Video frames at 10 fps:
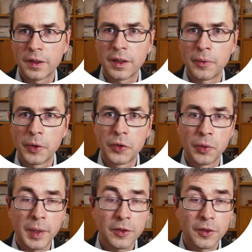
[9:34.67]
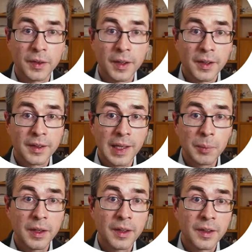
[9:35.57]
that I want to mention,
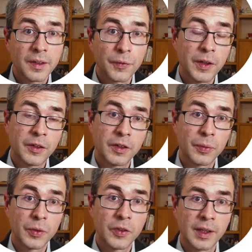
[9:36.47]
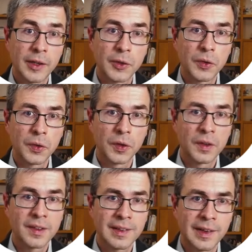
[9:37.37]
namely the features which allow you to
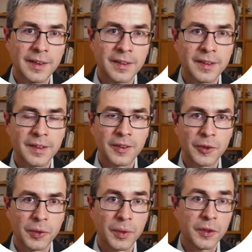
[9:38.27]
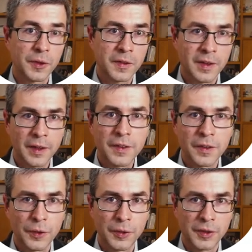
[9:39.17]
slice or to return
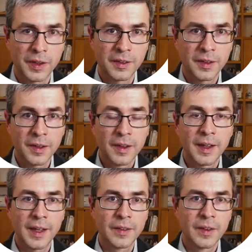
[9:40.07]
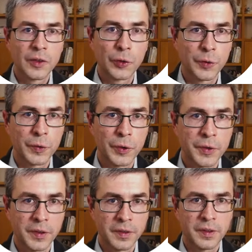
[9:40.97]
slices of your data and to
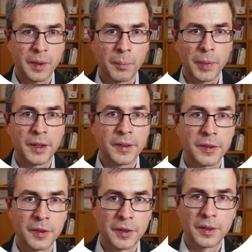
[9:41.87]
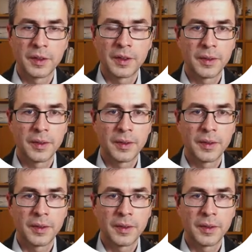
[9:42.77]
sort them by a certain